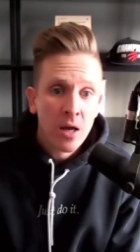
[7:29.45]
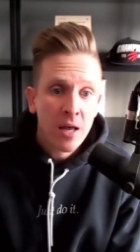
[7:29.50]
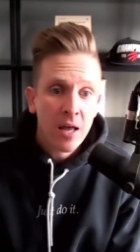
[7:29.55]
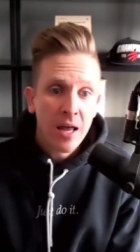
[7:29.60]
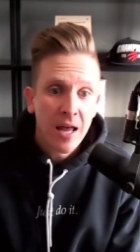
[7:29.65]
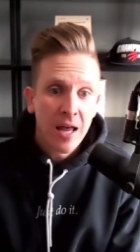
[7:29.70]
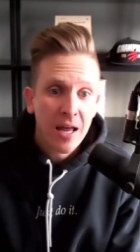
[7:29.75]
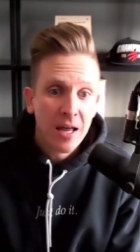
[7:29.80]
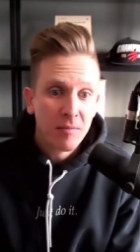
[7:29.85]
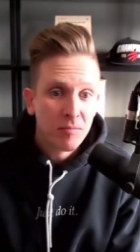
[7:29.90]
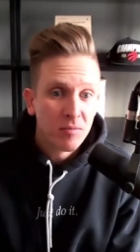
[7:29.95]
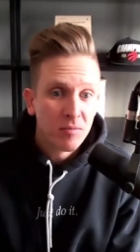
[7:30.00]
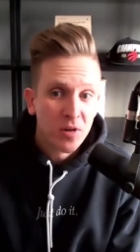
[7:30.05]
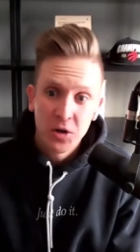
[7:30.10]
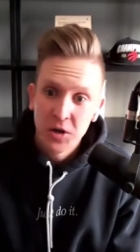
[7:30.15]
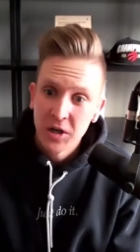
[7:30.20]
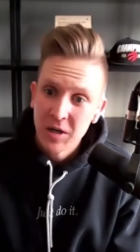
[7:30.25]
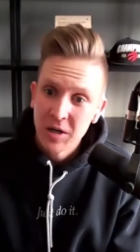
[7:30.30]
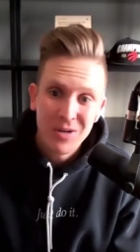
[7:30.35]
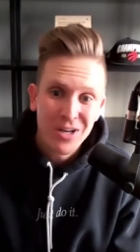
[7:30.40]
And
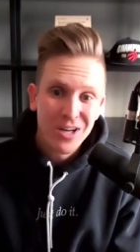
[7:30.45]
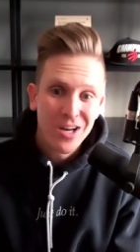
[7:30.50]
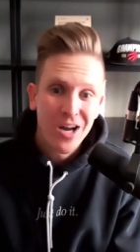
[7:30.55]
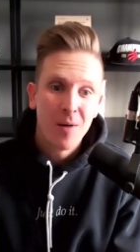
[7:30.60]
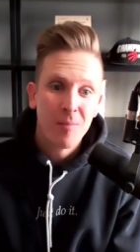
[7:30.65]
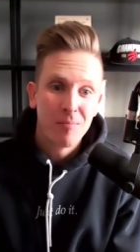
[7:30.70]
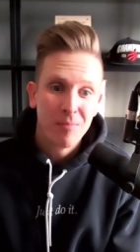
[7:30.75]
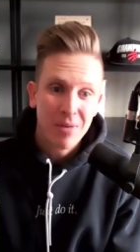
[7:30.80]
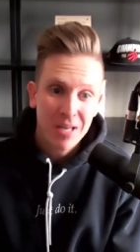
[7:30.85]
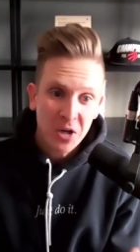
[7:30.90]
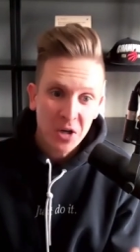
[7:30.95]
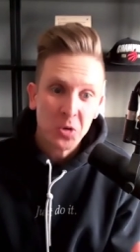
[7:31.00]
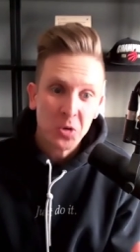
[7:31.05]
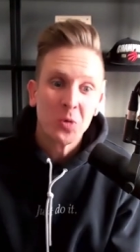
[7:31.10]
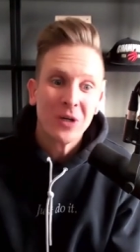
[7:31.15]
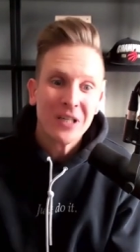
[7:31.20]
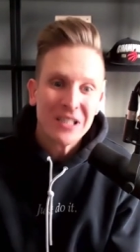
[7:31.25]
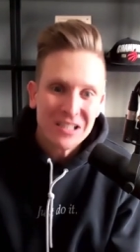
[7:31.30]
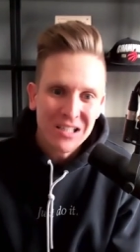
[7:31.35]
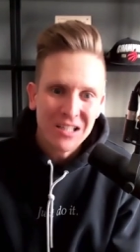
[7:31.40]
they're going to become
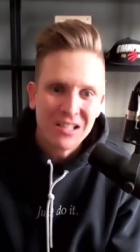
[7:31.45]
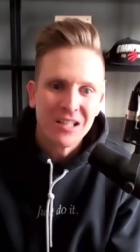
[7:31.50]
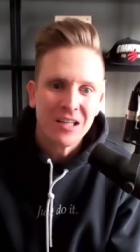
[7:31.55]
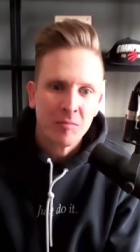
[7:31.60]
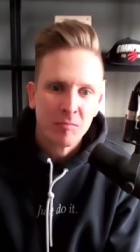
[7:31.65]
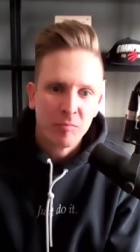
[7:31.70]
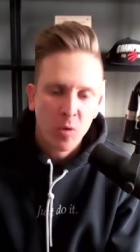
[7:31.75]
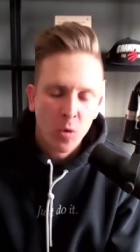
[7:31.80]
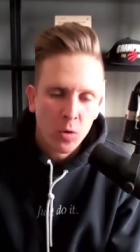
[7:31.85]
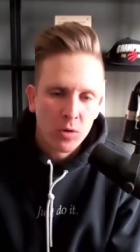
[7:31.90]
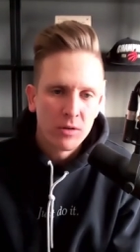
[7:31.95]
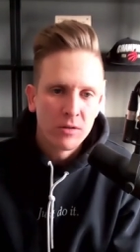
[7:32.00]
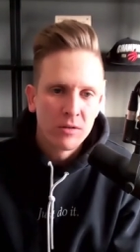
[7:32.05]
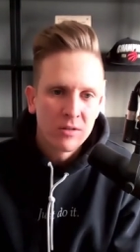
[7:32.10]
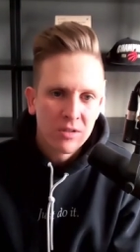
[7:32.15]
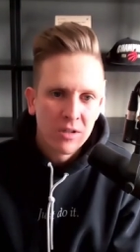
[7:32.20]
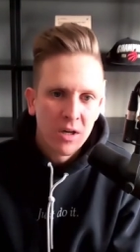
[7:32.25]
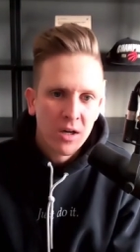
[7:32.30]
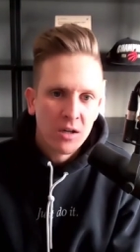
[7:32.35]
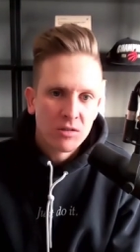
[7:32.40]
increasingly
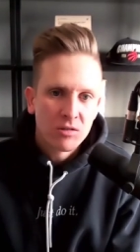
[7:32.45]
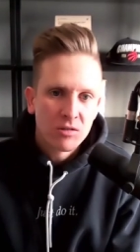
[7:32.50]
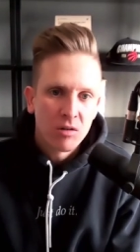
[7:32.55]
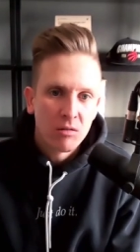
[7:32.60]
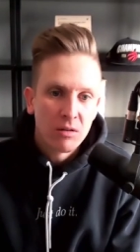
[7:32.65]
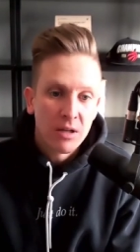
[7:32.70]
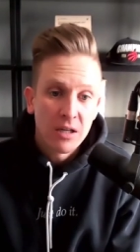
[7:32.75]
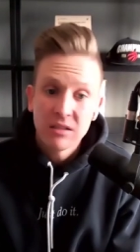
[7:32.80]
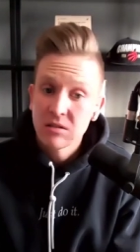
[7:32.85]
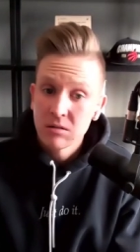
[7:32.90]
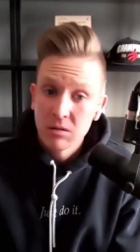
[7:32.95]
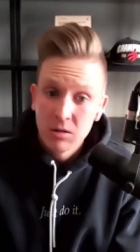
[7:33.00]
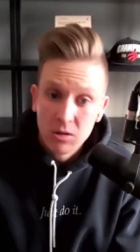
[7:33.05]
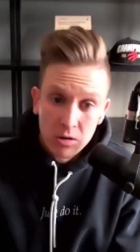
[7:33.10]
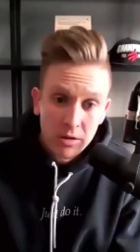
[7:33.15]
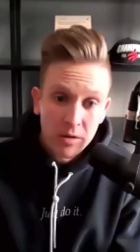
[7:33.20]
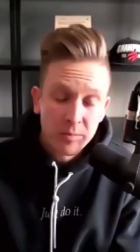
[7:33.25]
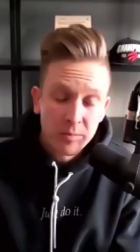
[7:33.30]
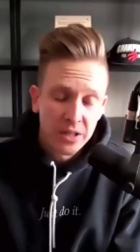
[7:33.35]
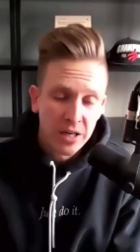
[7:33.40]
important. So let's
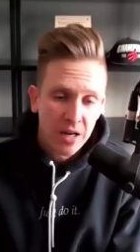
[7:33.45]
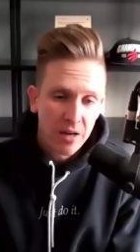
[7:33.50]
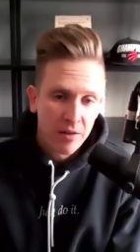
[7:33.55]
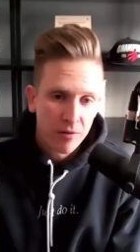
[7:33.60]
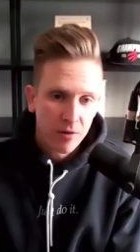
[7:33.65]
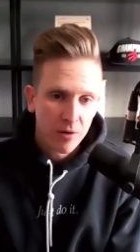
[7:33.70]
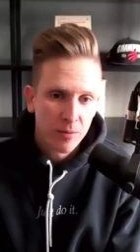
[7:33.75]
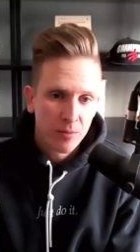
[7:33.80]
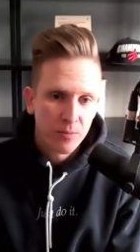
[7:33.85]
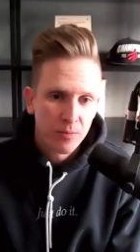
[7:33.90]
learn them together.